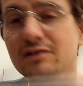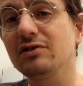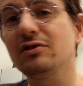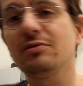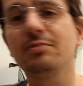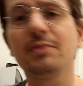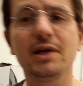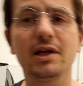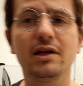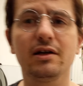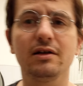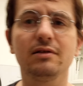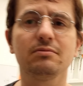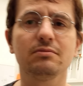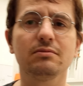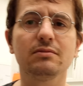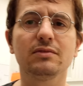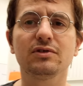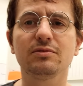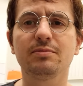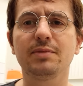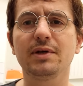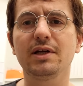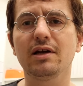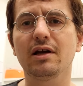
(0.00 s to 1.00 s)
and
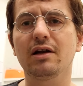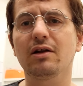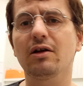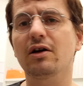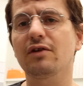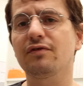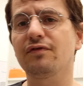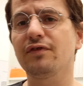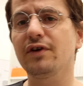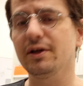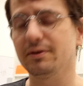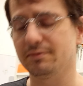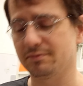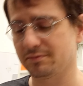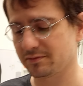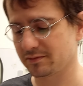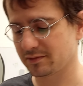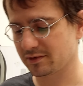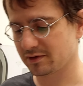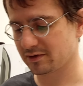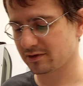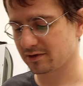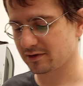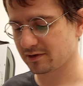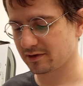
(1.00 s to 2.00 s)
it's been a lot of fun.
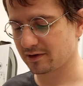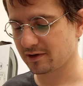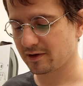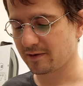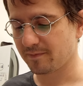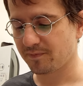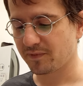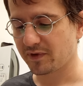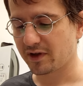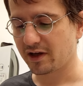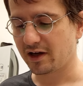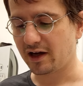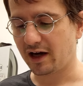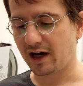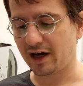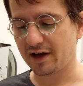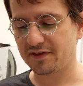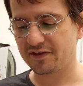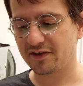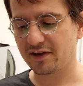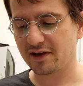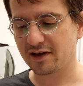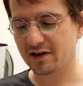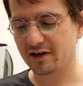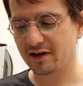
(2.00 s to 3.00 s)
I
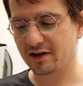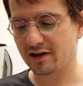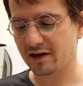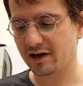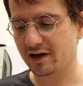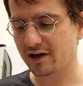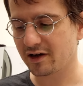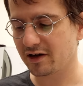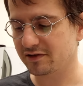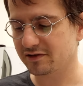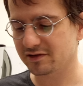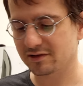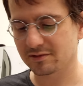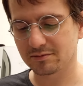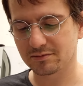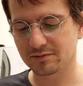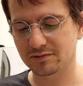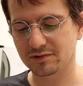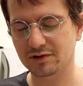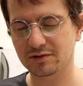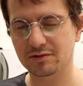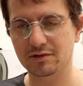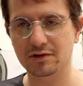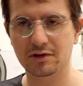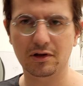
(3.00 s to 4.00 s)
think I got some
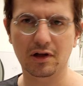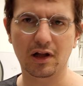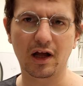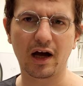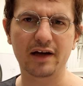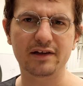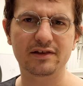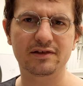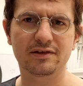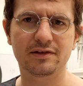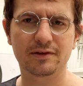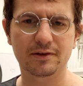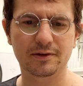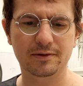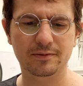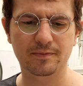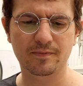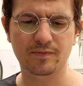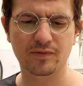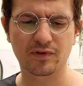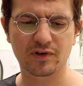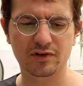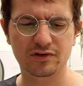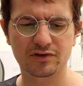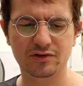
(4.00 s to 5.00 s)
good lines here.
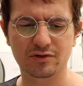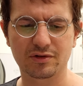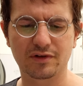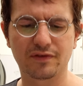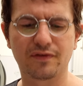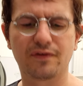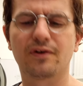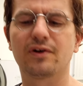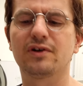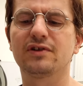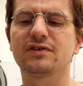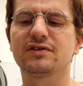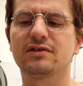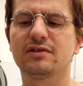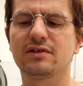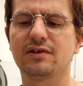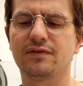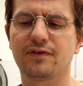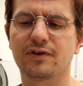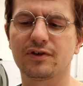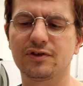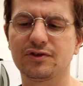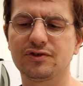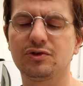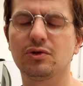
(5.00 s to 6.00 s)
So the first
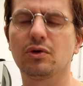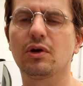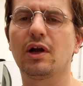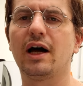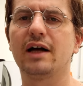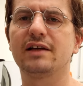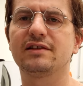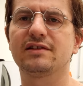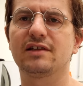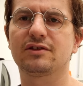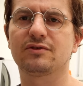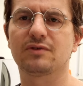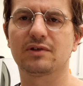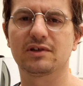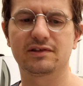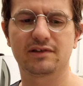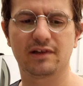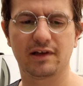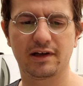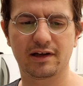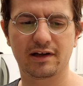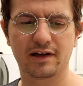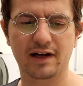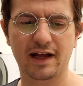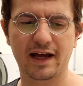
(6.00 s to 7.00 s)
2 lines I
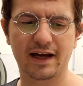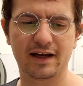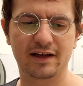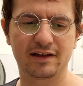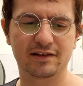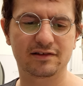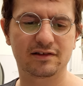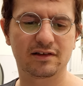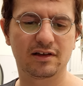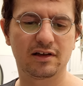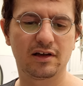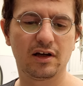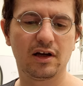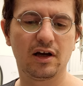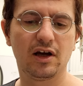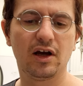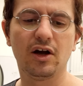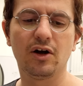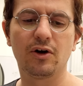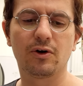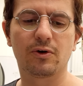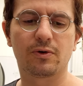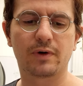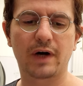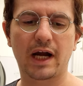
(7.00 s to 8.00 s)
translated as
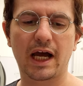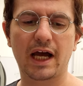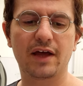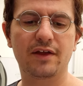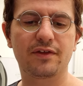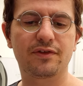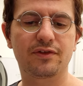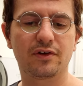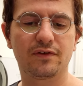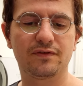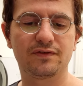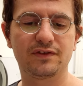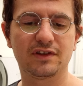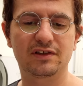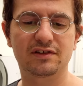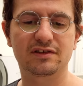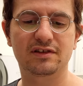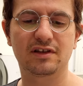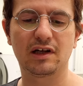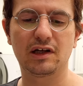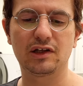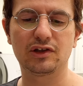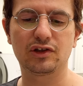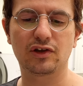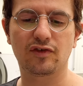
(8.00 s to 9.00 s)
Wrath of the
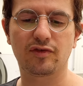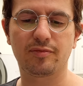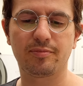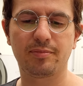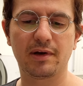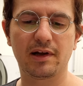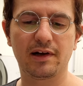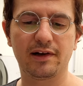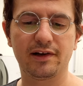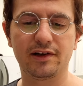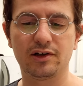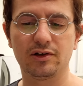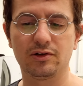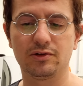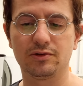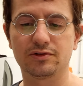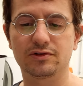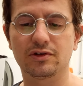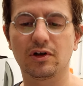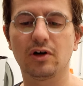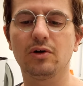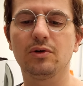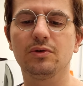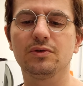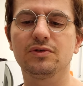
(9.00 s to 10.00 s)
son of Peleus,
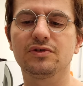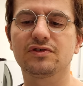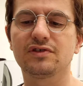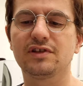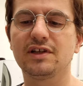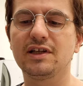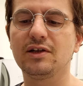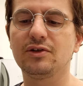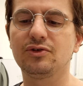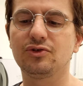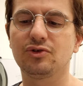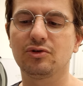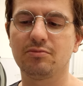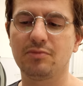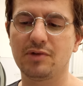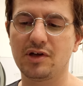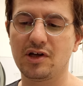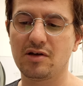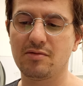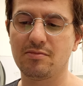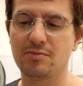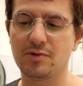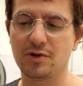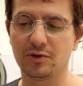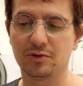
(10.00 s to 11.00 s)
oh sing to
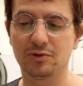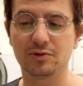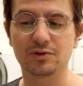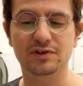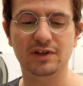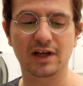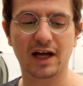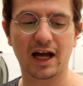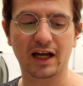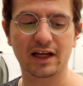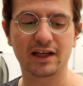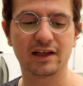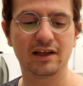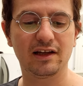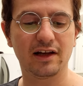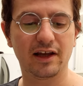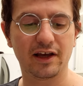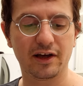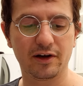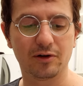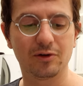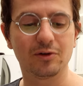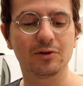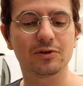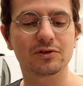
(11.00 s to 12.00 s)
me, muse,
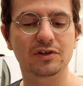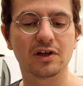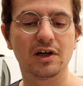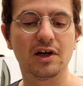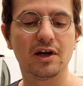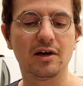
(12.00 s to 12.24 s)
Achilleus,